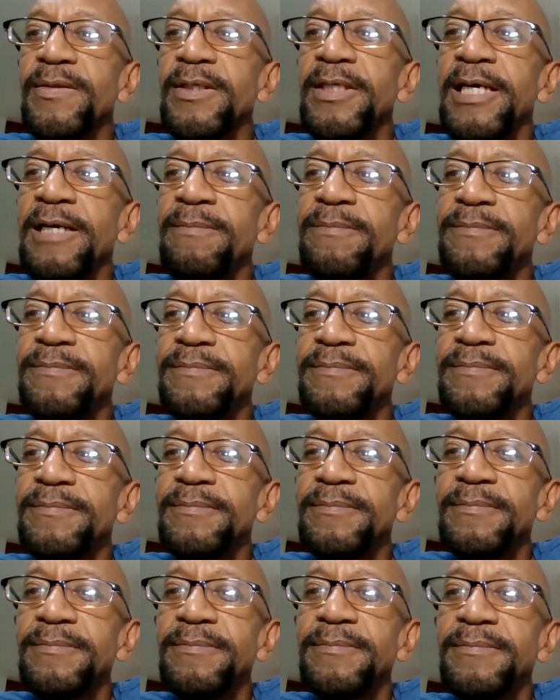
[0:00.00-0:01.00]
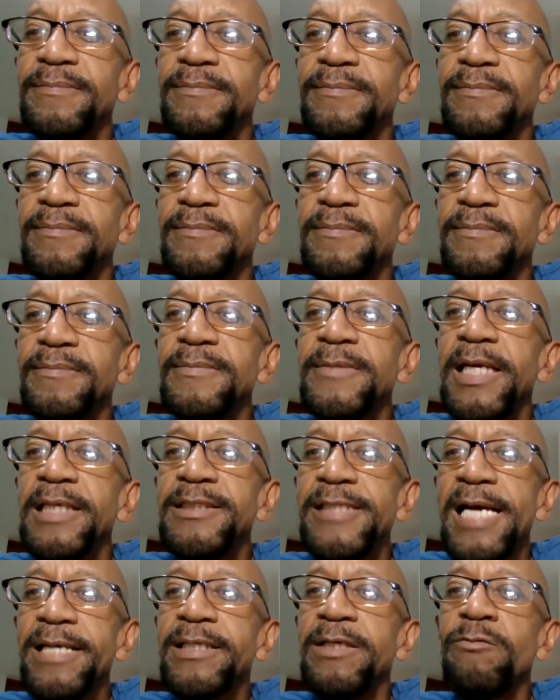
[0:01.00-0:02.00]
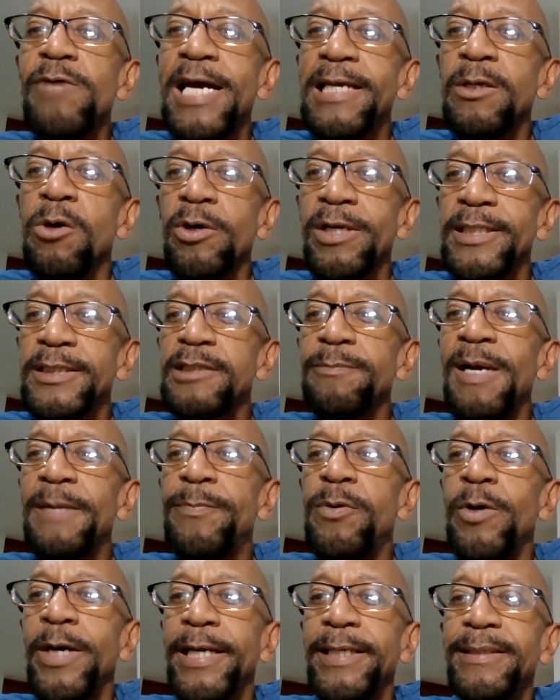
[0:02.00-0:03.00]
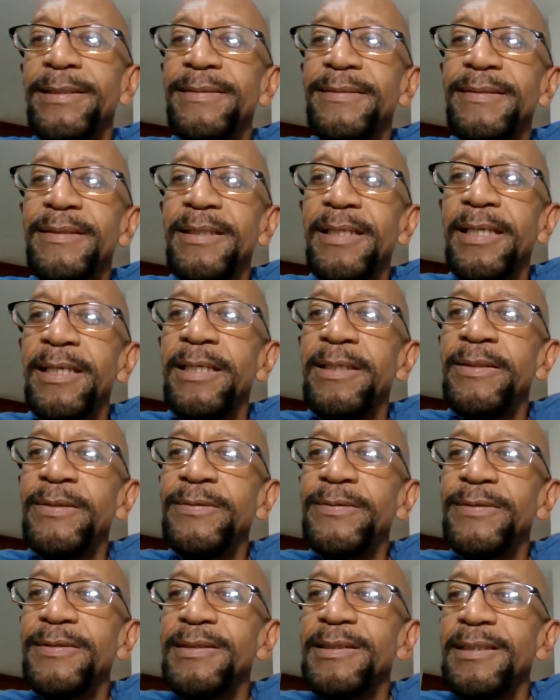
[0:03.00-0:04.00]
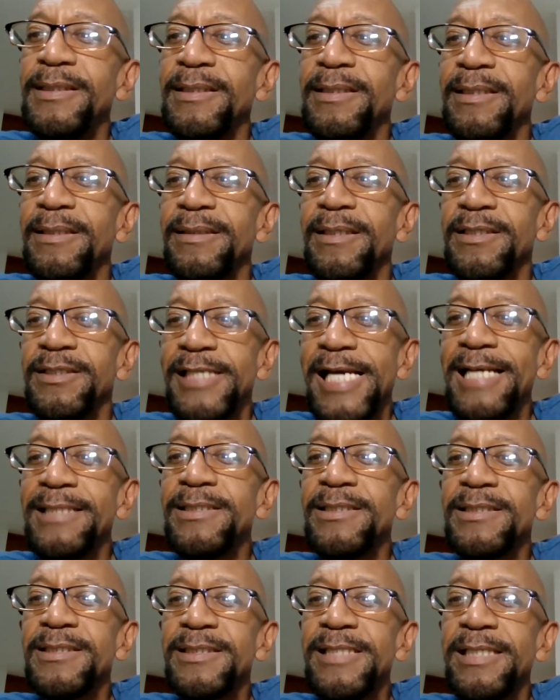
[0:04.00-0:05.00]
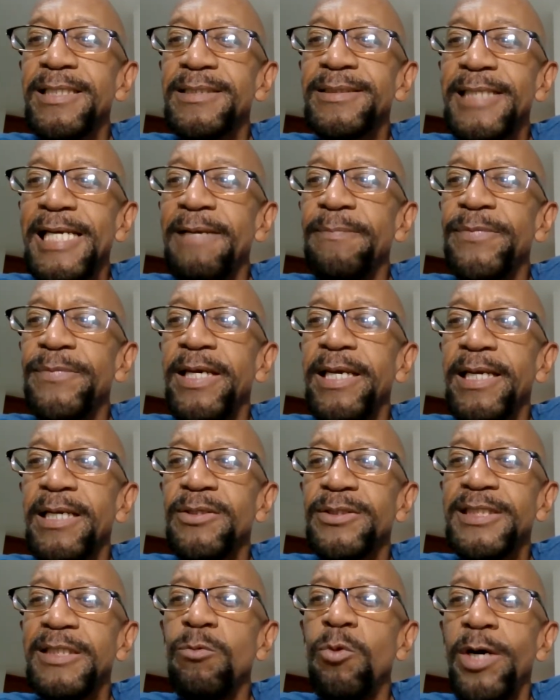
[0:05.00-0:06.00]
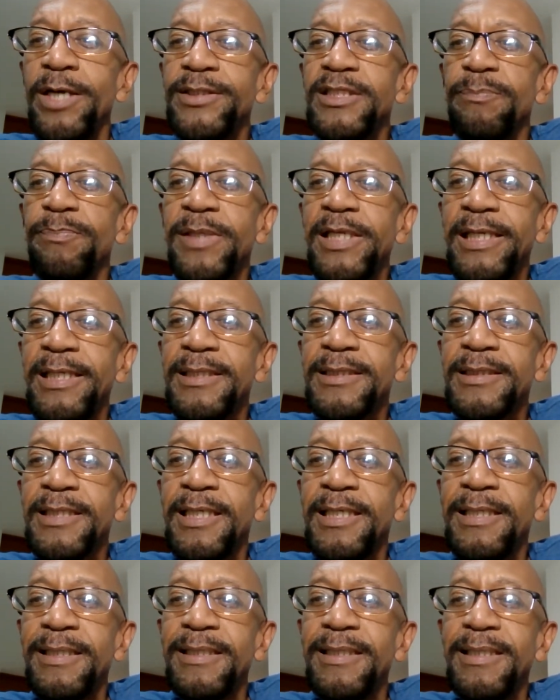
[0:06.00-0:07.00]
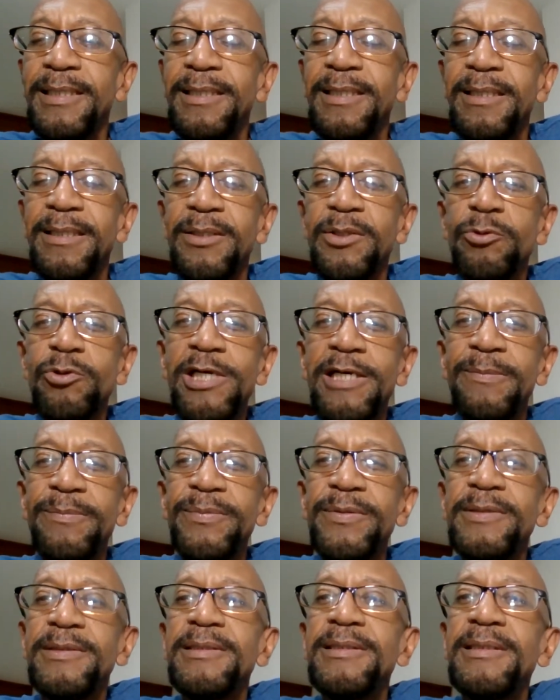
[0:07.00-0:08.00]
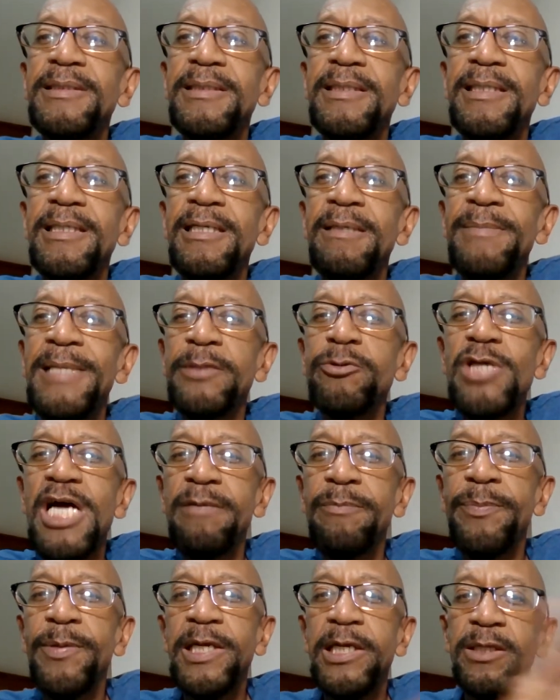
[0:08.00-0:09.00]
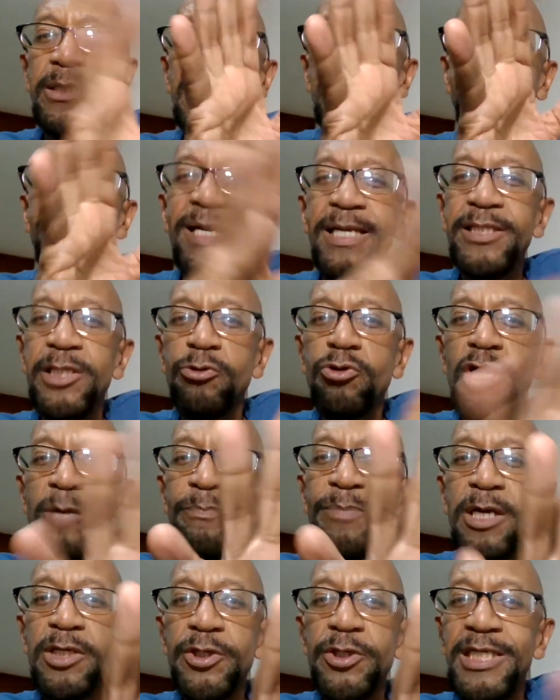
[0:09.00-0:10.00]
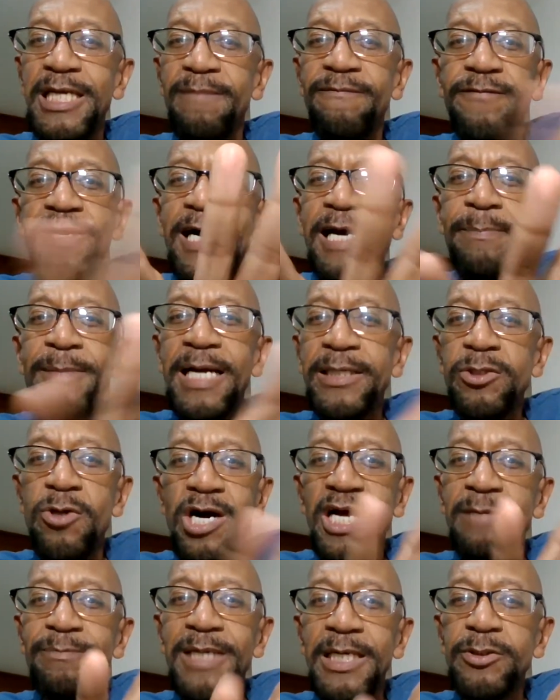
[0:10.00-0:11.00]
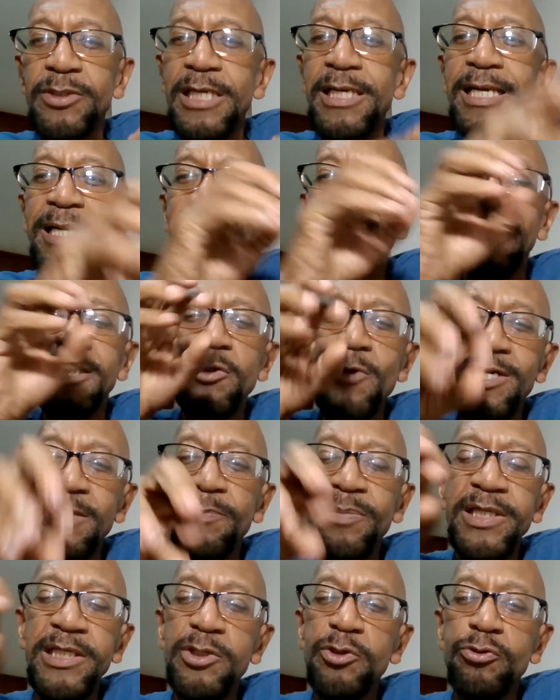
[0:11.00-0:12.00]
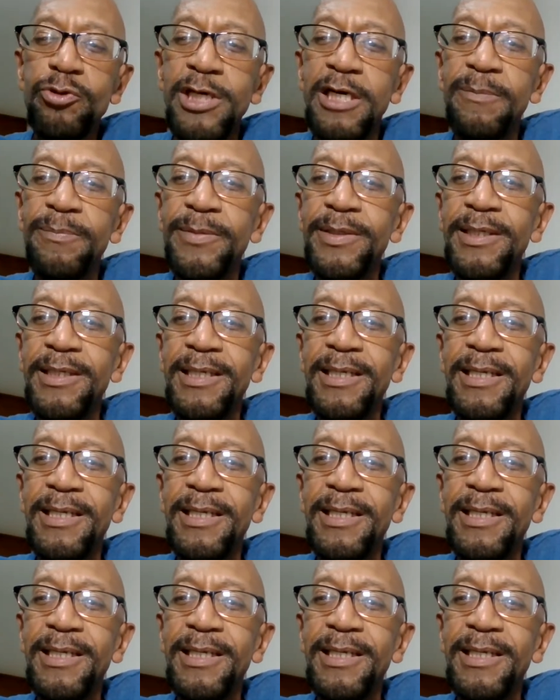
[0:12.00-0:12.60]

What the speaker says: Yep. Exactly right, Logan. That's my point. You know, DeSantis said the same thing because he wants to please Trump. And I'm not trying to be political. If I need the Trump person, yeah, I'm fine. I'm not talking about you. They're trying to please Trump.